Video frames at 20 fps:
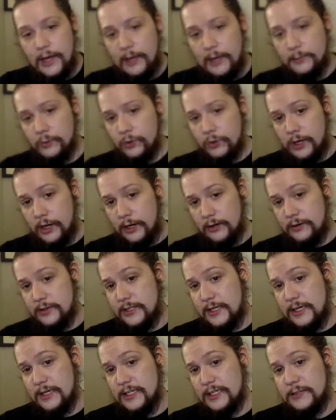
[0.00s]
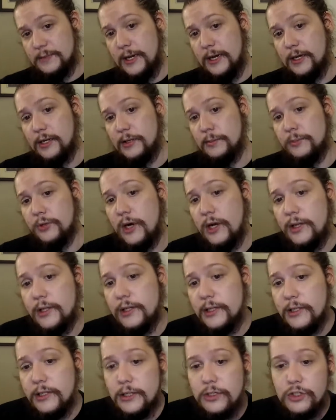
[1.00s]
Abul Kharazan smiled
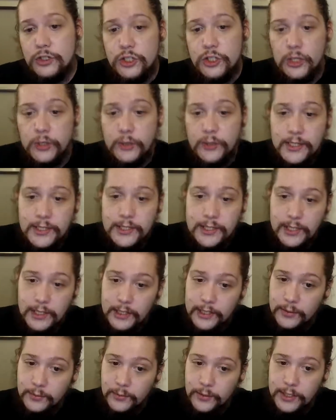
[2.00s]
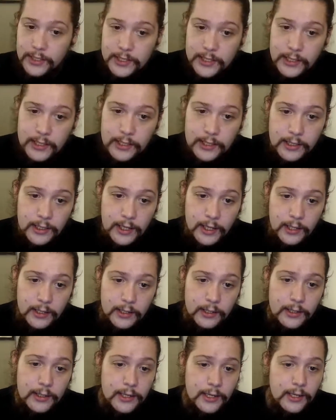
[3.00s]
broadly, showing his clean white teeth
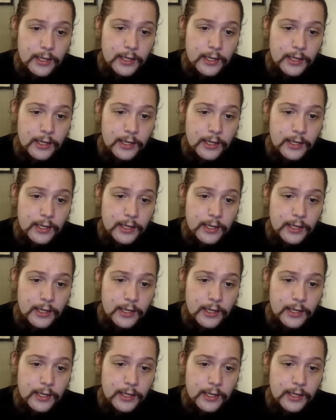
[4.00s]
again.